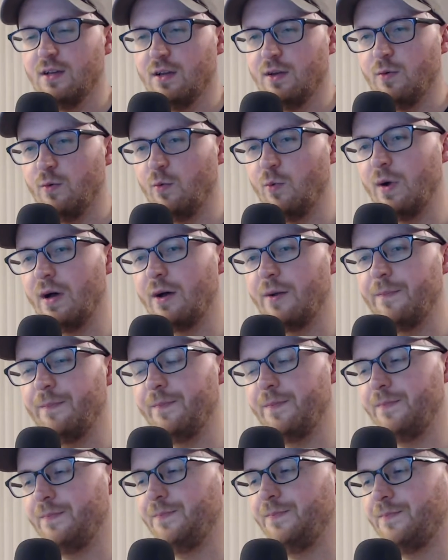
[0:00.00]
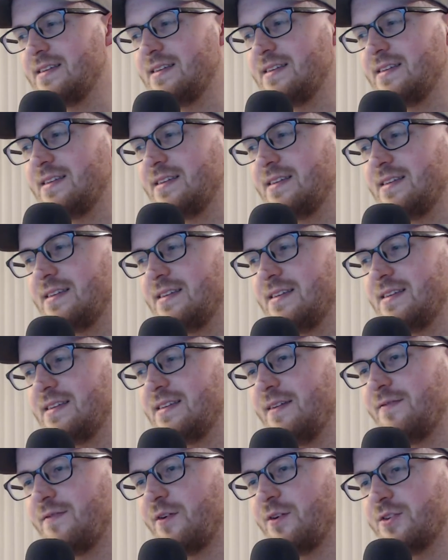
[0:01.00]
Well, I can
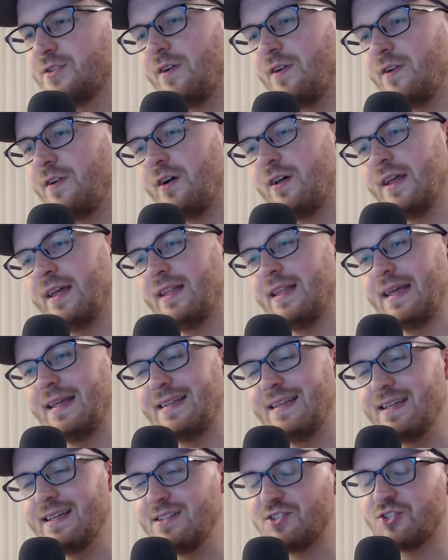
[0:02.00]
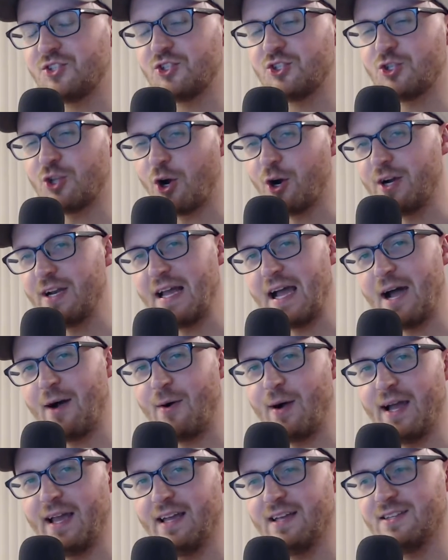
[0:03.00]
say first of all, it didn't start
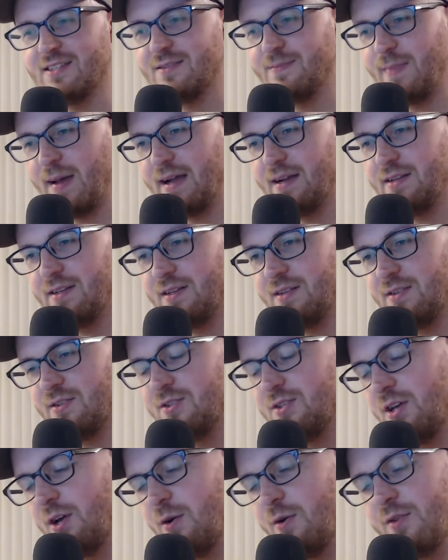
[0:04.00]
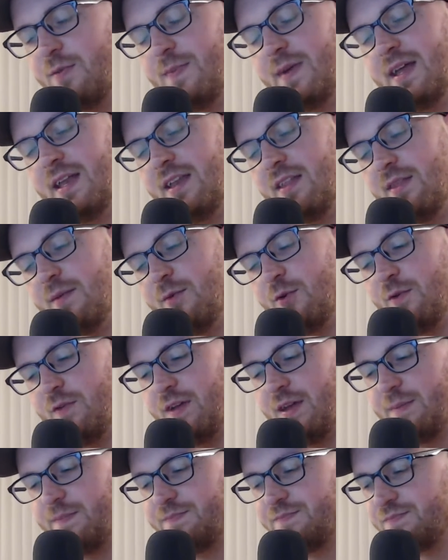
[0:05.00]
how I expected. So at the beginning of the
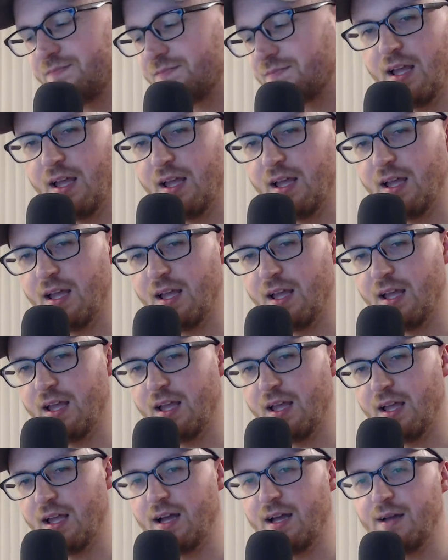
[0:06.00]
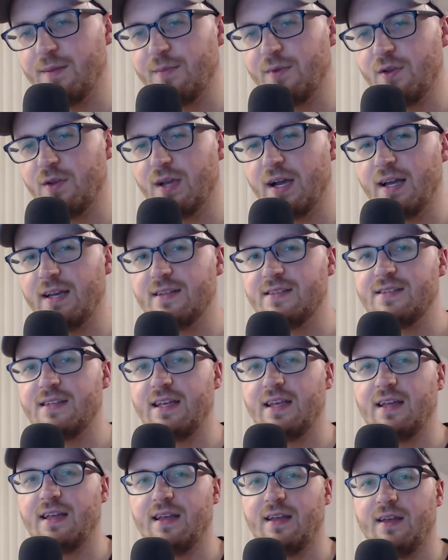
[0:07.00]
movie, you kind of
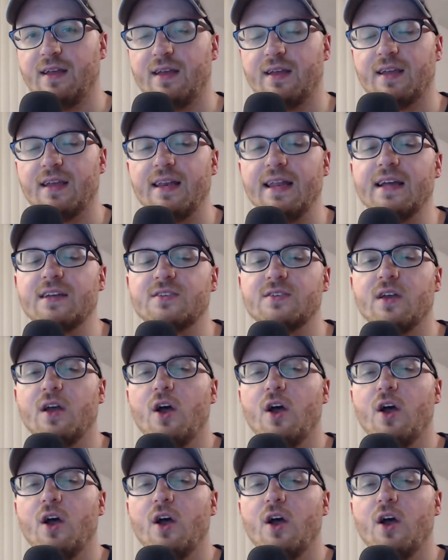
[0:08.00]
see it connects